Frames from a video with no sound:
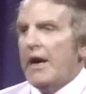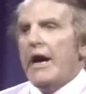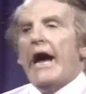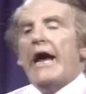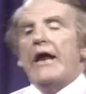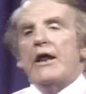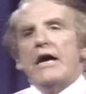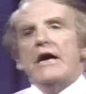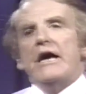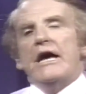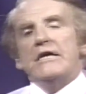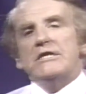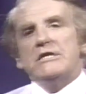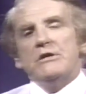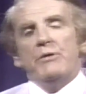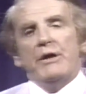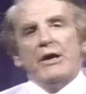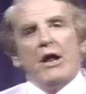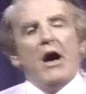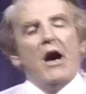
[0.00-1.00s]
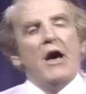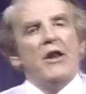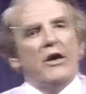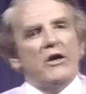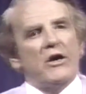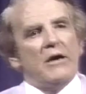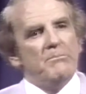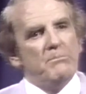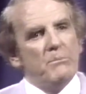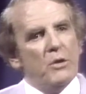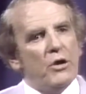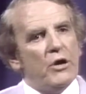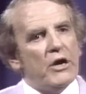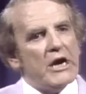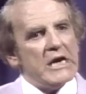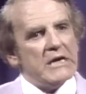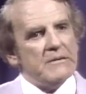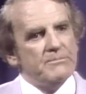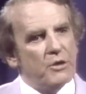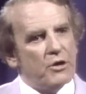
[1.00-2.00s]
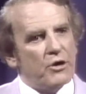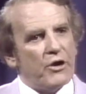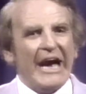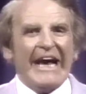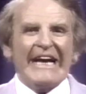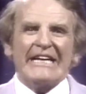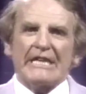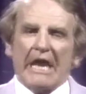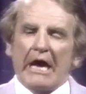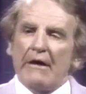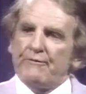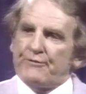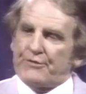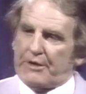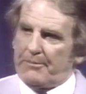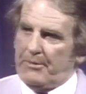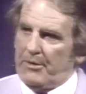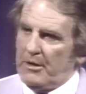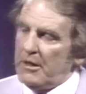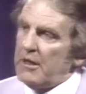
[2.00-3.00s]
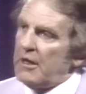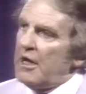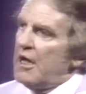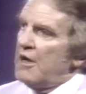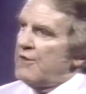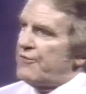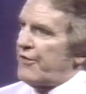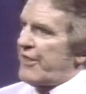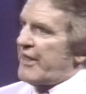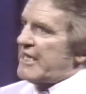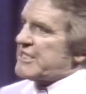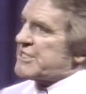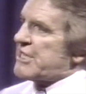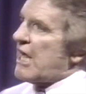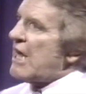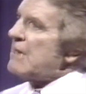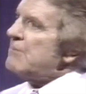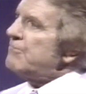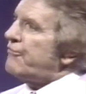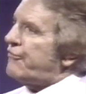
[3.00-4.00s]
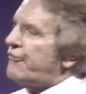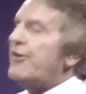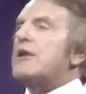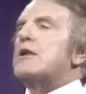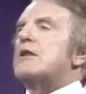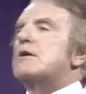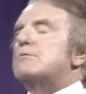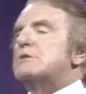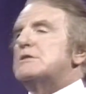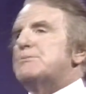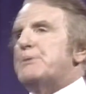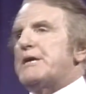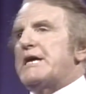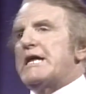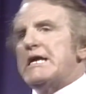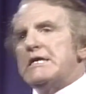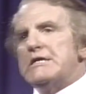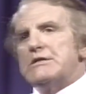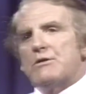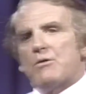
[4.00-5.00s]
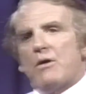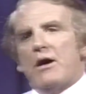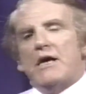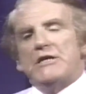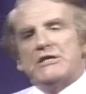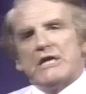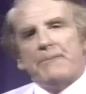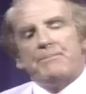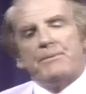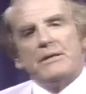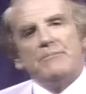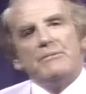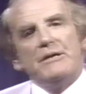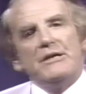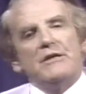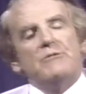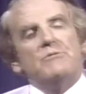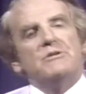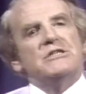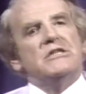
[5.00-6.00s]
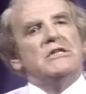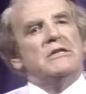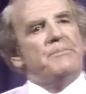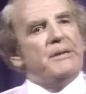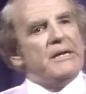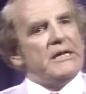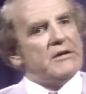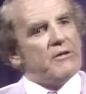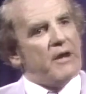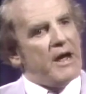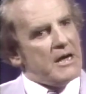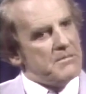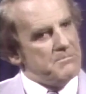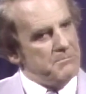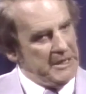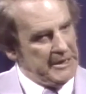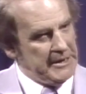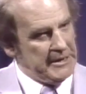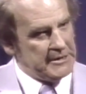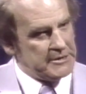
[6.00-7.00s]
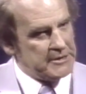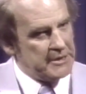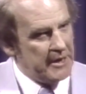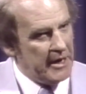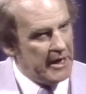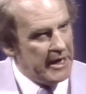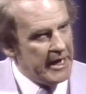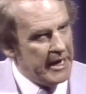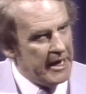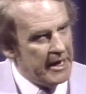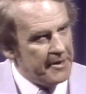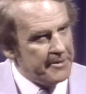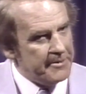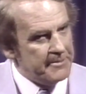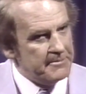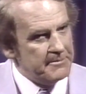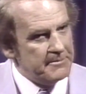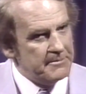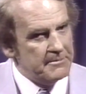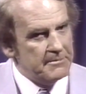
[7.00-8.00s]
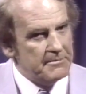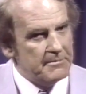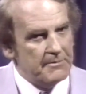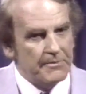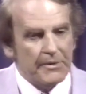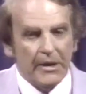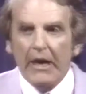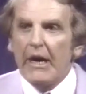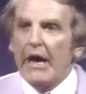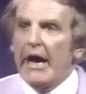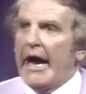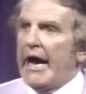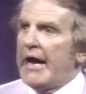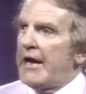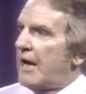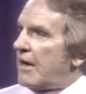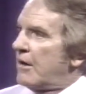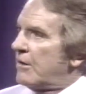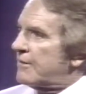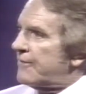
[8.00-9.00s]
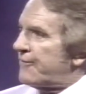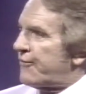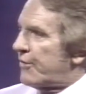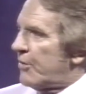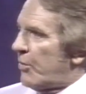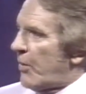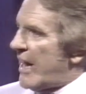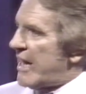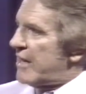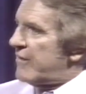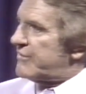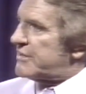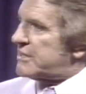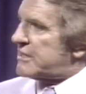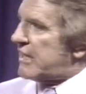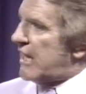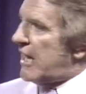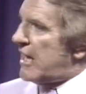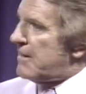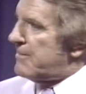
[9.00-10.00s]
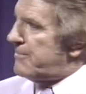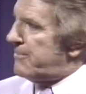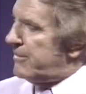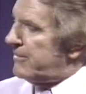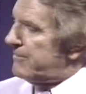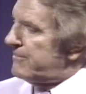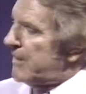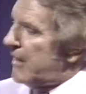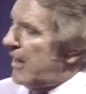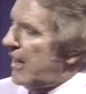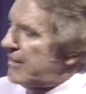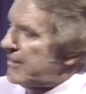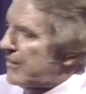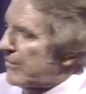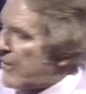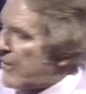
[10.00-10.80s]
And as he went on, I got more and more uncomfortable, for that same feeling was beginning to rise up in me that was in the Billy Graham meetings that I had. And I looked for a way of escape. On the